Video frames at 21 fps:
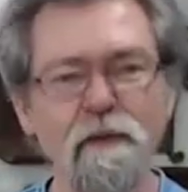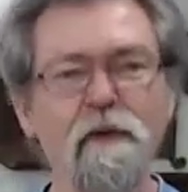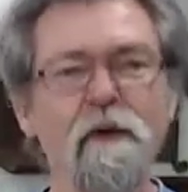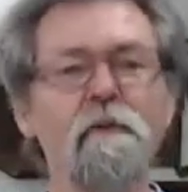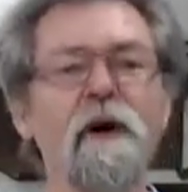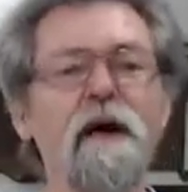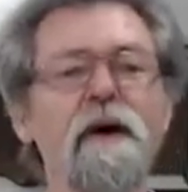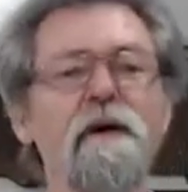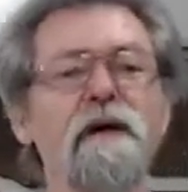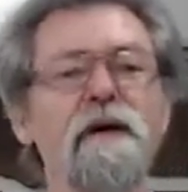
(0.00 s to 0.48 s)
I
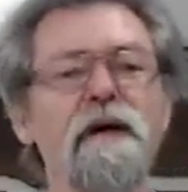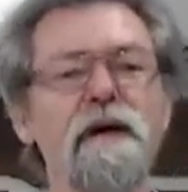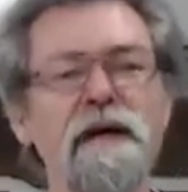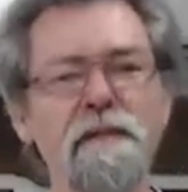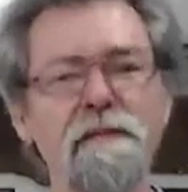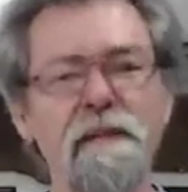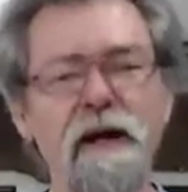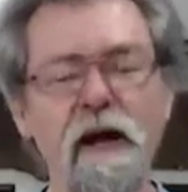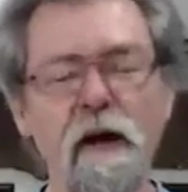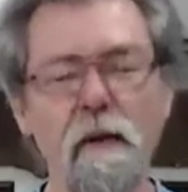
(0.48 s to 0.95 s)
want my
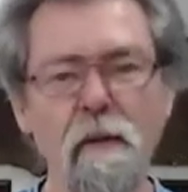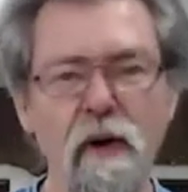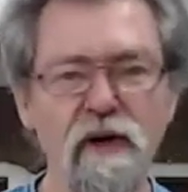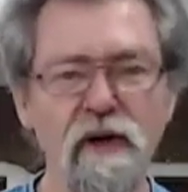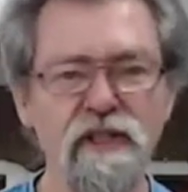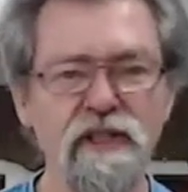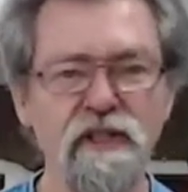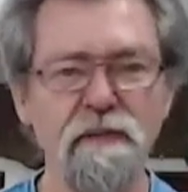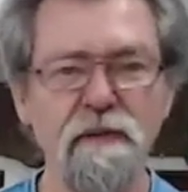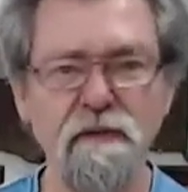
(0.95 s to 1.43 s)
email
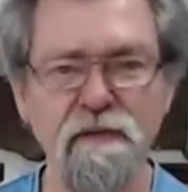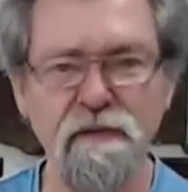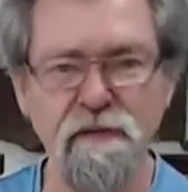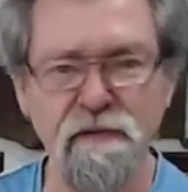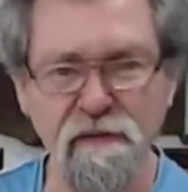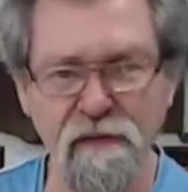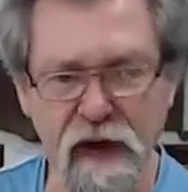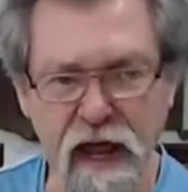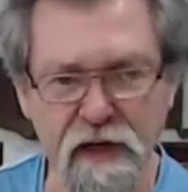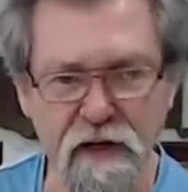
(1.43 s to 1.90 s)
box to be
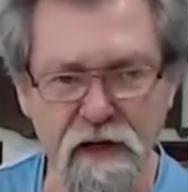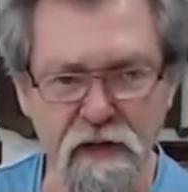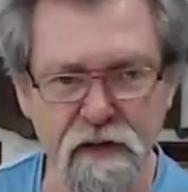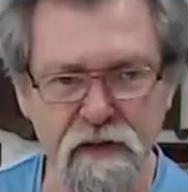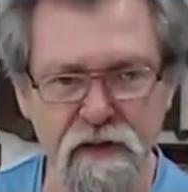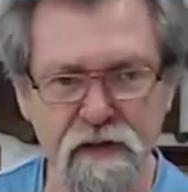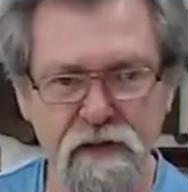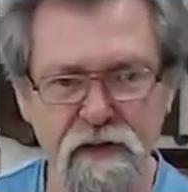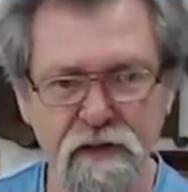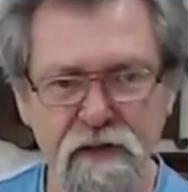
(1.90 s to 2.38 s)
flooded.